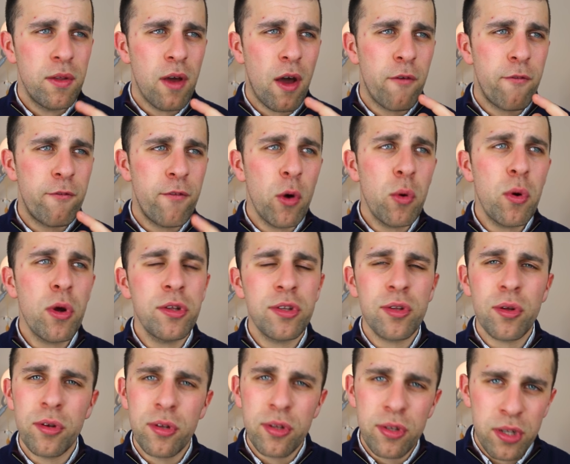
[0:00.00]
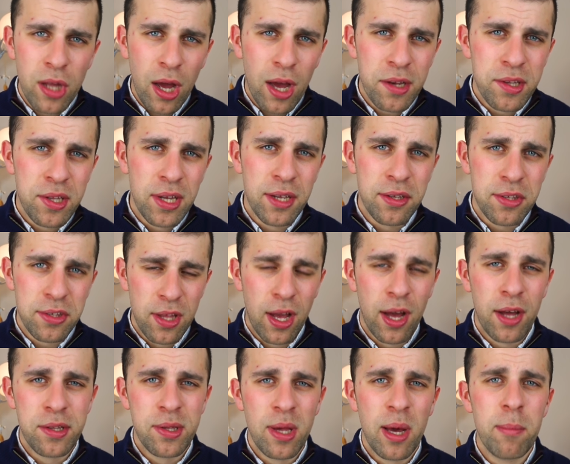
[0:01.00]
a focus on starting a
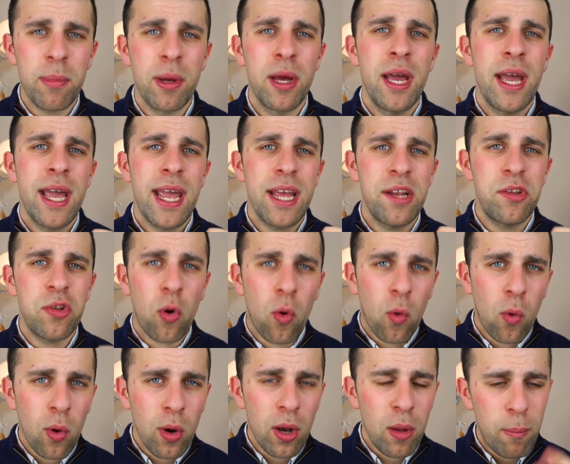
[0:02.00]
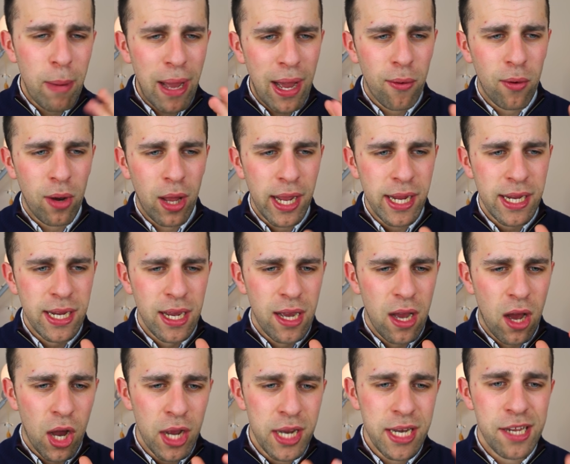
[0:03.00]
startup, it's all about like,
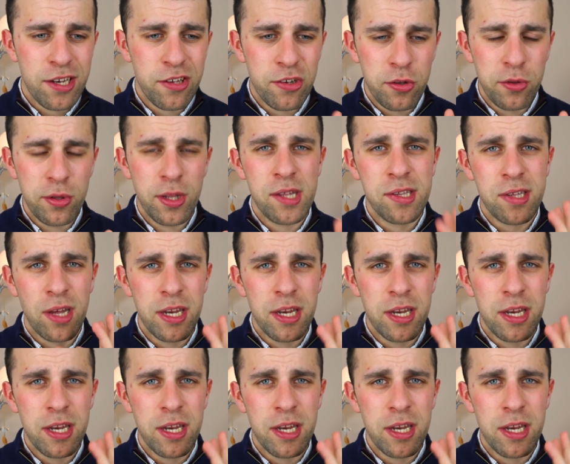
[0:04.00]
I need to do this,